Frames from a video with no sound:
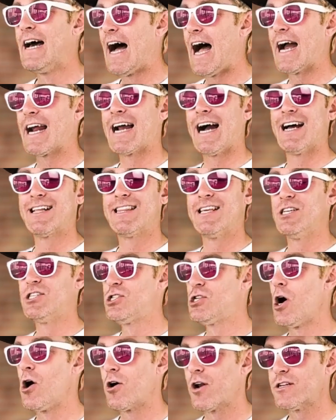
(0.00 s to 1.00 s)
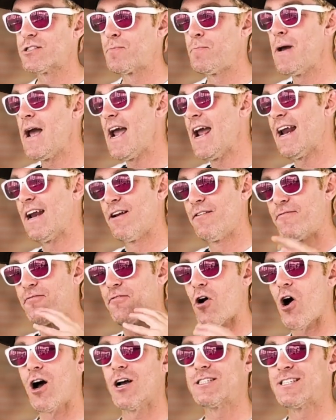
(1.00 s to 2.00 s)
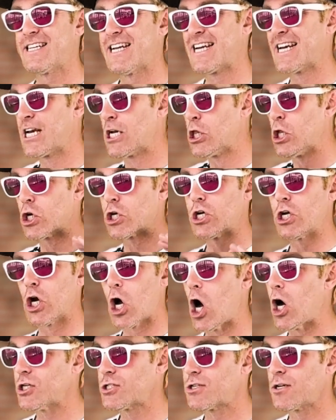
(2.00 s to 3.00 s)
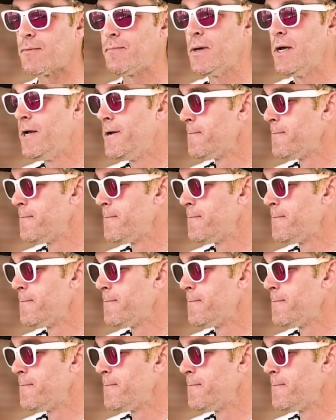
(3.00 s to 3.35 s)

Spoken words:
I got these donuts made and frosting and looking awesome.